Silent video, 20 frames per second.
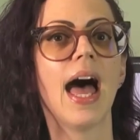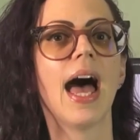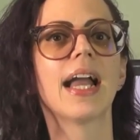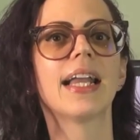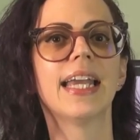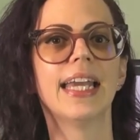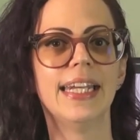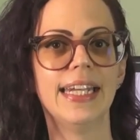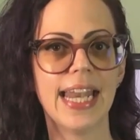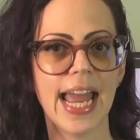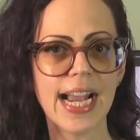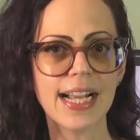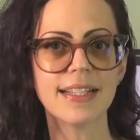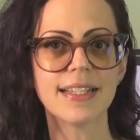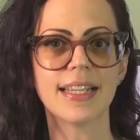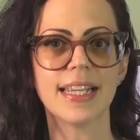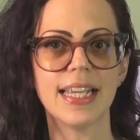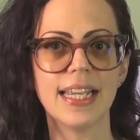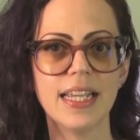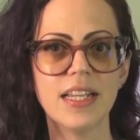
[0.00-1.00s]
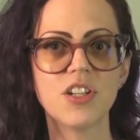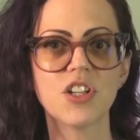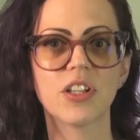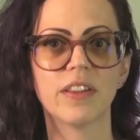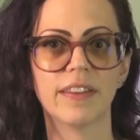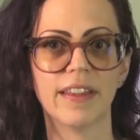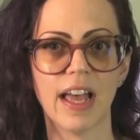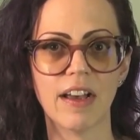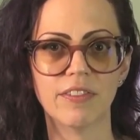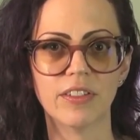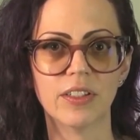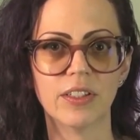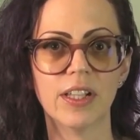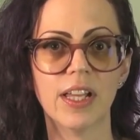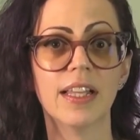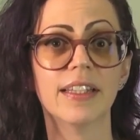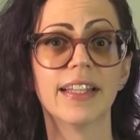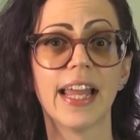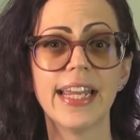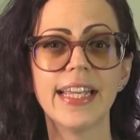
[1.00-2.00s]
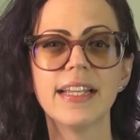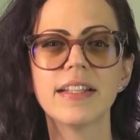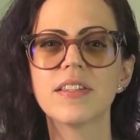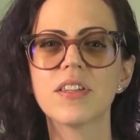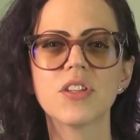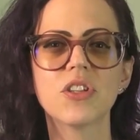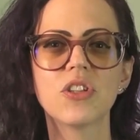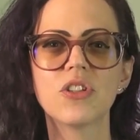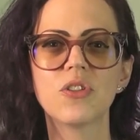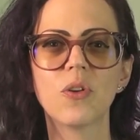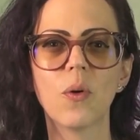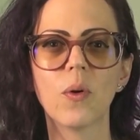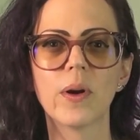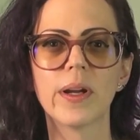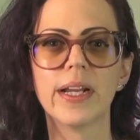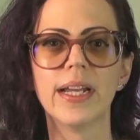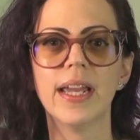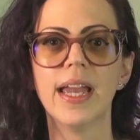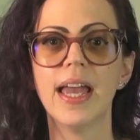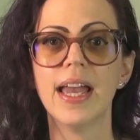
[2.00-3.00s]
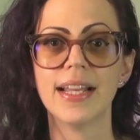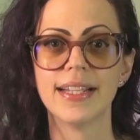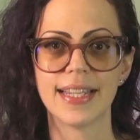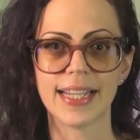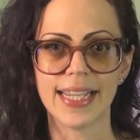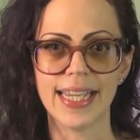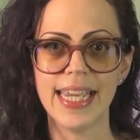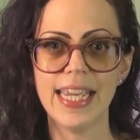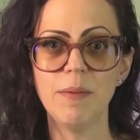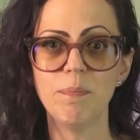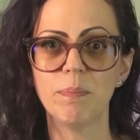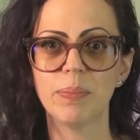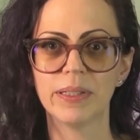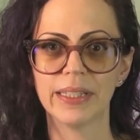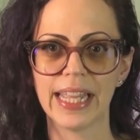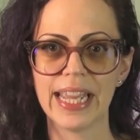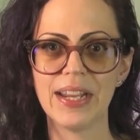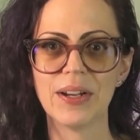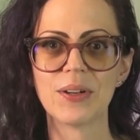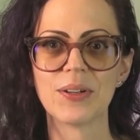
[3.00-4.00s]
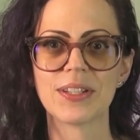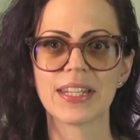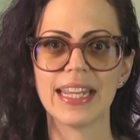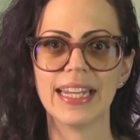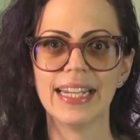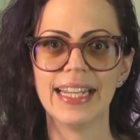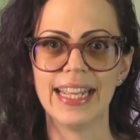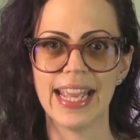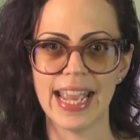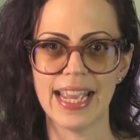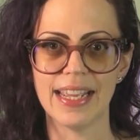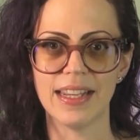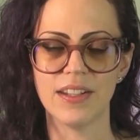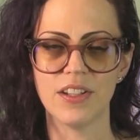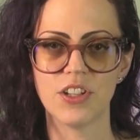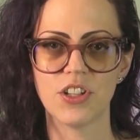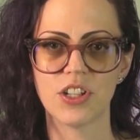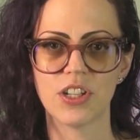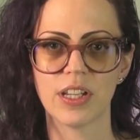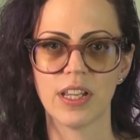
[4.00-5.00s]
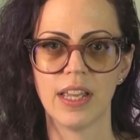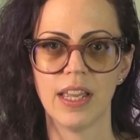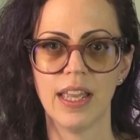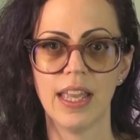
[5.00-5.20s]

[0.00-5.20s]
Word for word: Connect each level like it's a story to keep players engaged.